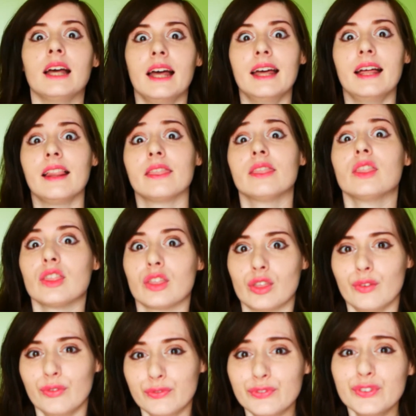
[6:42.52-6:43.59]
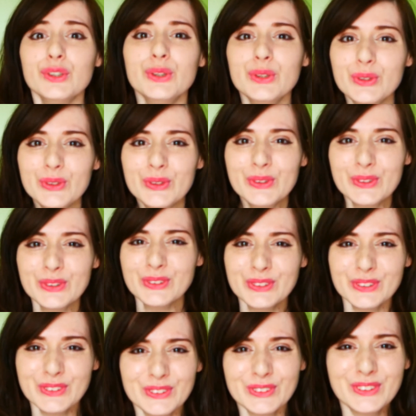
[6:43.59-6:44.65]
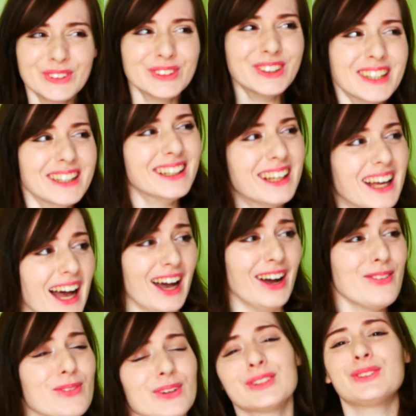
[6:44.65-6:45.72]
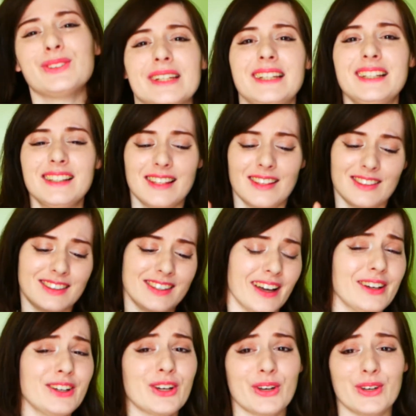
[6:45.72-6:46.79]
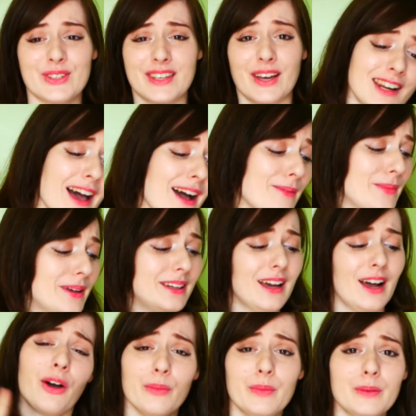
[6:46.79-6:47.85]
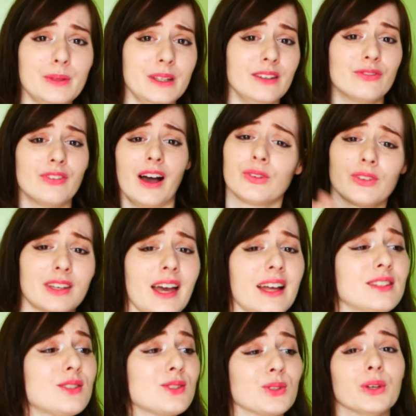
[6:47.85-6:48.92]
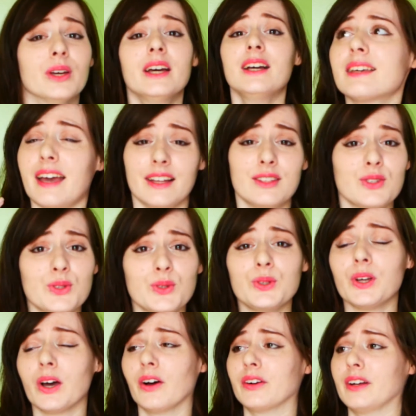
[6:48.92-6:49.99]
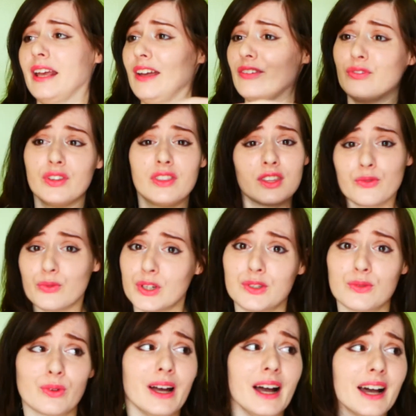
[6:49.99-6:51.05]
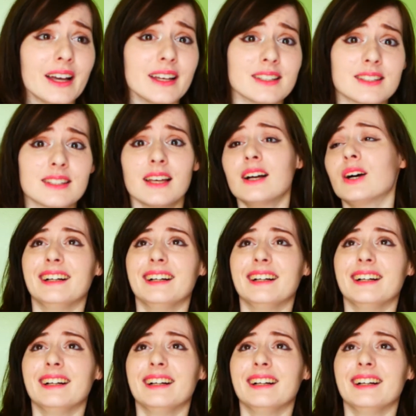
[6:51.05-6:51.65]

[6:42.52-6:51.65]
and the food want to eat dangos, ramen, Kobe beef, tonkatsu, katsudon, everything with rice,